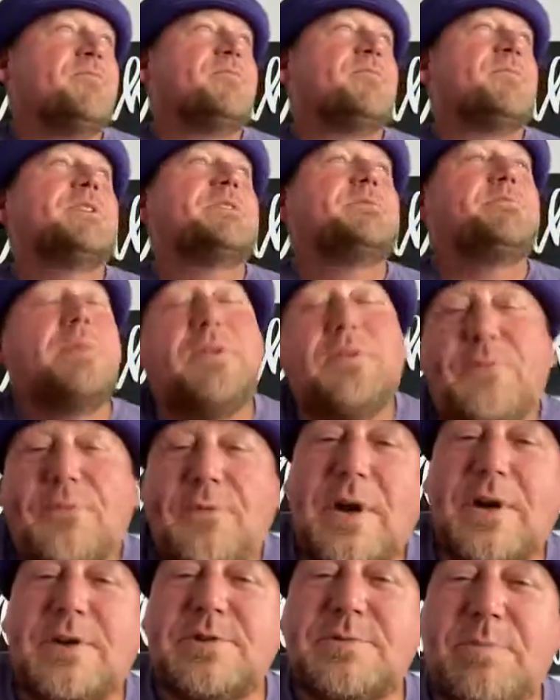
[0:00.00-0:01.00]
these
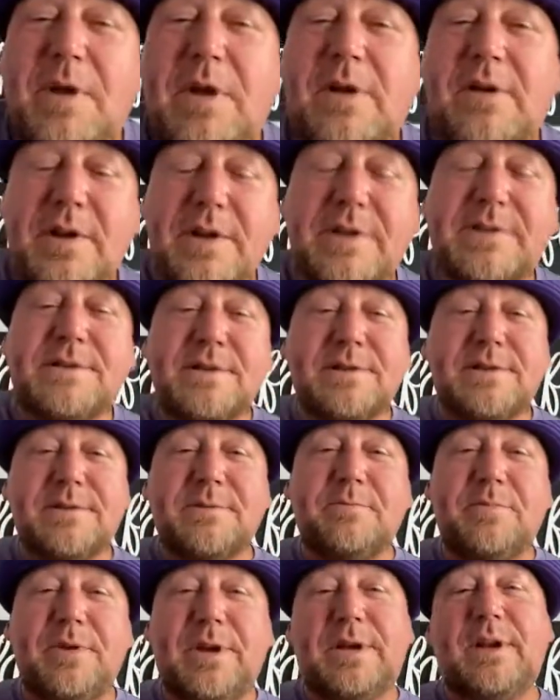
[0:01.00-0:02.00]
motherfuckers better listen to
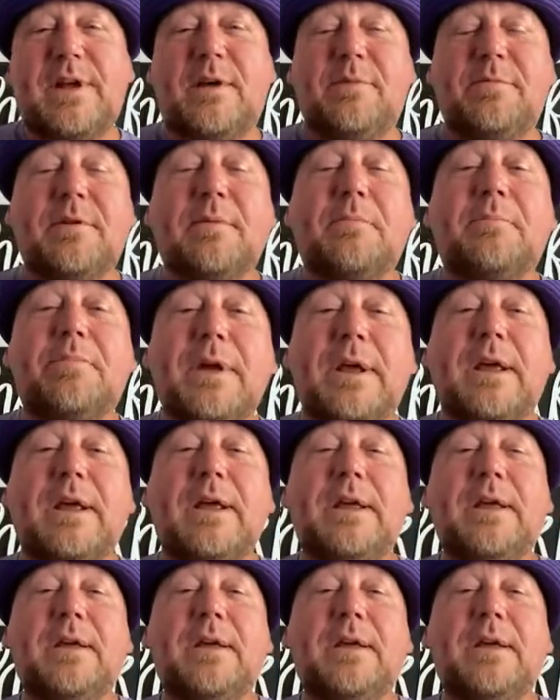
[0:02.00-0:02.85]
some BWB.